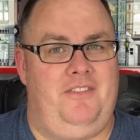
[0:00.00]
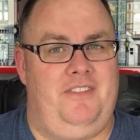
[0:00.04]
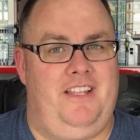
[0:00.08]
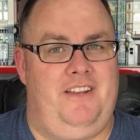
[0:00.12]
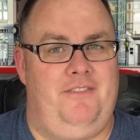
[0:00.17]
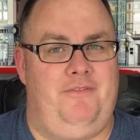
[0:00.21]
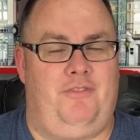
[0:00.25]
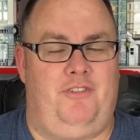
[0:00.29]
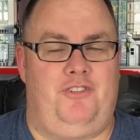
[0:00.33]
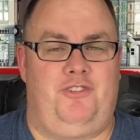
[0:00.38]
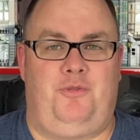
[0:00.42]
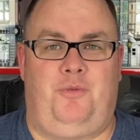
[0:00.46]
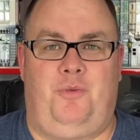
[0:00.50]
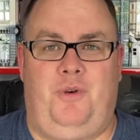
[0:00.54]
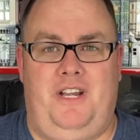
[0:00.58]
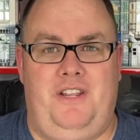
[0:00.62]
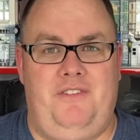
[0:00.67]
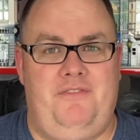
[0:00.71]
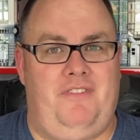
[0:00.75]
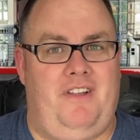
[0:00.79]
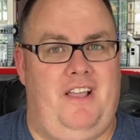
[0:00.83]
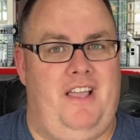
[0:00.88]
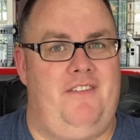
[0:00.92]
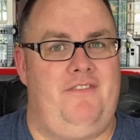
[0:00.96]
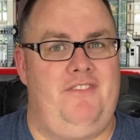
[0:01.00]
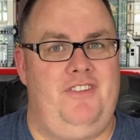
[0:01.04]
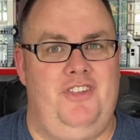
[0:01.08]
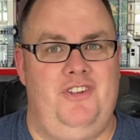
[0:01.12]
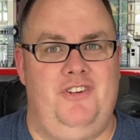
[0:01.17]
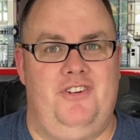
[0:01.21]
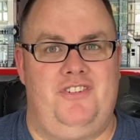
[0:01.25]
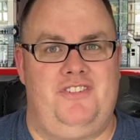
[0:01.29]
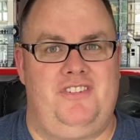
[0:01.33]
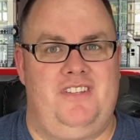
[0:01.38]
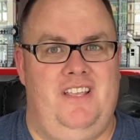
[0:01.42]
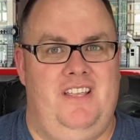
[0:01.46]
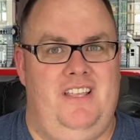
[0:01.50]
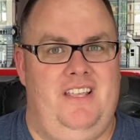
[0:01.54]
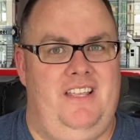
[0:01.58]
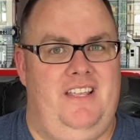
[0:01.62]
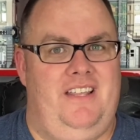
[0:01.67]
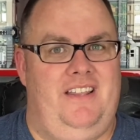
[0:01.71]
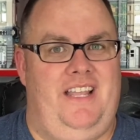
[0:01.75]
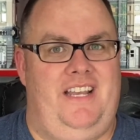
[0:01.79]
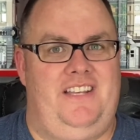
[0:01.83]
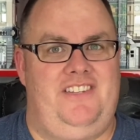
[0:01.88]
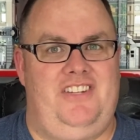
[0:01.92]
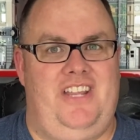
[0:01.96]
Then for 25 years,
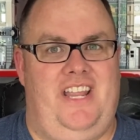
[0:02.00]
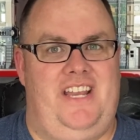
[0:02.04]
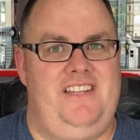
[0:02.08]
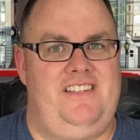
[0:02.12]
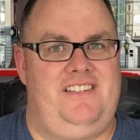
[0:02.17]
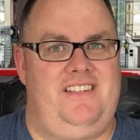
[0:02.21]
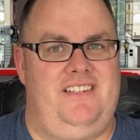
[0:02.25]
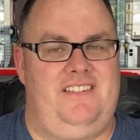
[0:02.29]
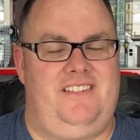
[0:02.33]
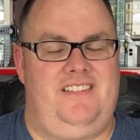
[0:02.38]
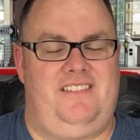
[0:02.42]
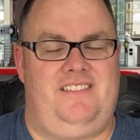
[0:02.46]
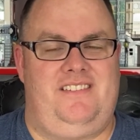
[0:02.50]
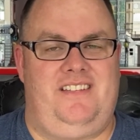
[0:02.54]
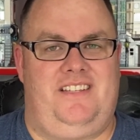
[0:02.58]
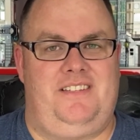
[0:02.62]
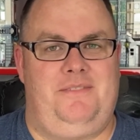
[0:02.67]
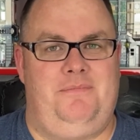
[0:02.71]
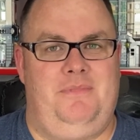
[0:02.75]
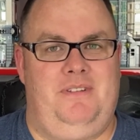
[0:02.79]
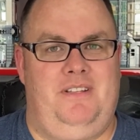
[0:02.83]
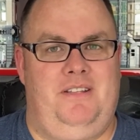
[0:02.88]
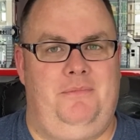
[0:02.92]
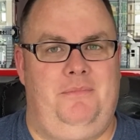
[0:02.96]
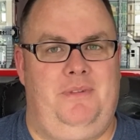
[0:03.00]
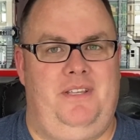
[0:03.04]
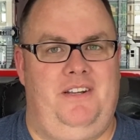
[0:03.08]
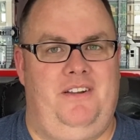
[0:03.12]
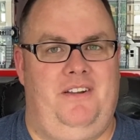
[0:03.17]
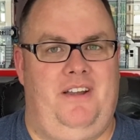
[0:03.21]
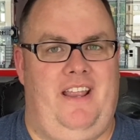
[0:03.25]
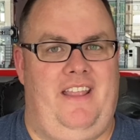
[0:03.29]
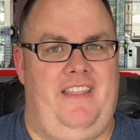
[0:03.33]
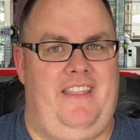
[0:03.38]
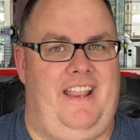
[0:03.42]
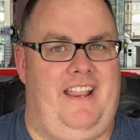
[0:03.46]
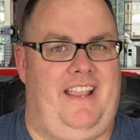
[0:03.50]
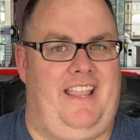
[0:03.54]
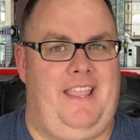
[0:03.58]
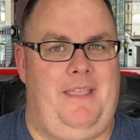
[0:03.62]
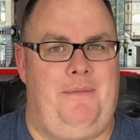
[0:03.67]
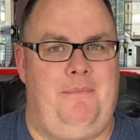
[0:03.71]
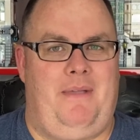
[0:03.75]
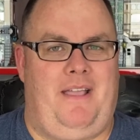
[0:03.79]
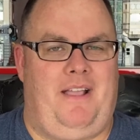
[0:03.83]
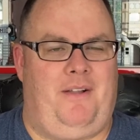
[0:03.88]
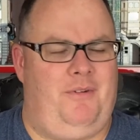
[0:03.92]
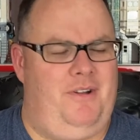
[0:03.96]
they changed it to 6 millimeter and then
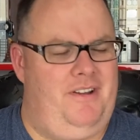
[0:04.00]
came back.